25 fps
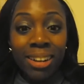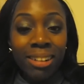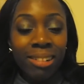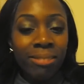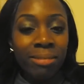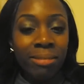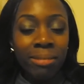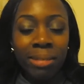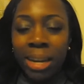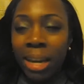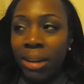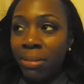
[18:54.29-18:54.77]

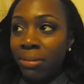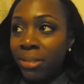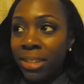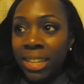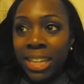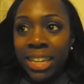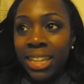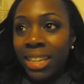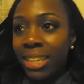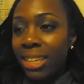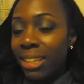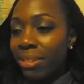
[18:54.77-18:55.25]
loved
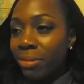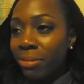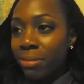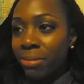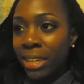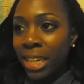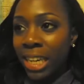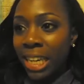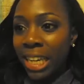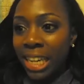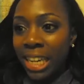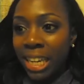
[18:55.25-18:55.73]
it.
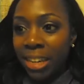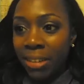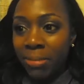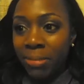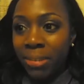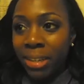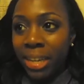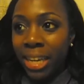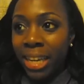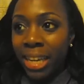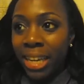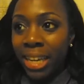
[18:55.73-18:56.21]
Freaking
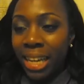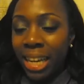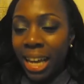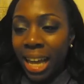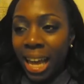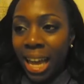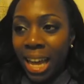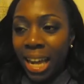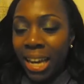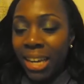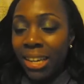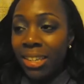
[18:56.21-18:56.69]
loved it.
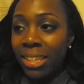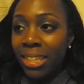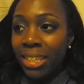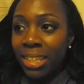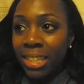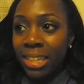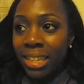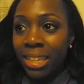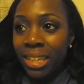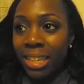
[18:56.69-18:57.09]
And